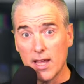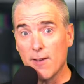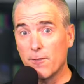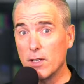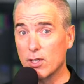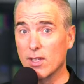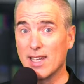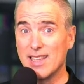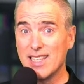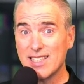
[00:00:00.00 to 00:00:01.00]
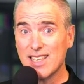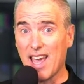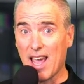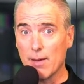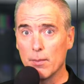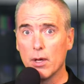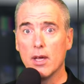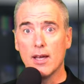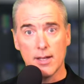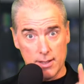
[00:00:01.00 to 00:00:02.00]
official on this game,
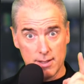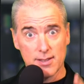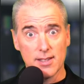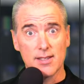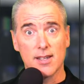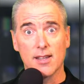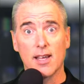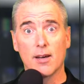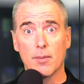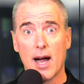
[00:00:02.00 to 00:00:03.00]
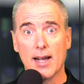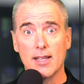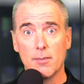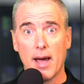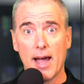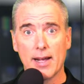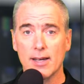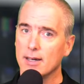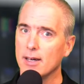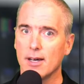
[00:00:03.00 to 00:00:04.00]
is this an illegal block on the back?
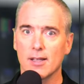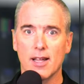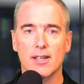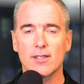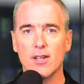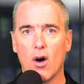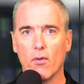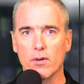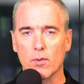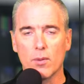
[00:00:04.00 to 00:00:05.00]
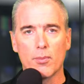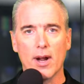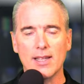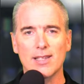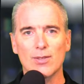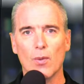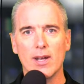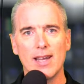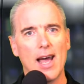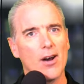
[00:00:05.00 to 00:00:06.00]
Let us know, and we'll break this one
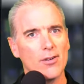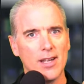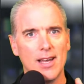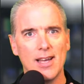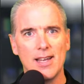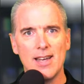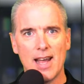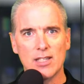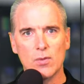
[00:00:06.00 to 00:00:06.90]
down next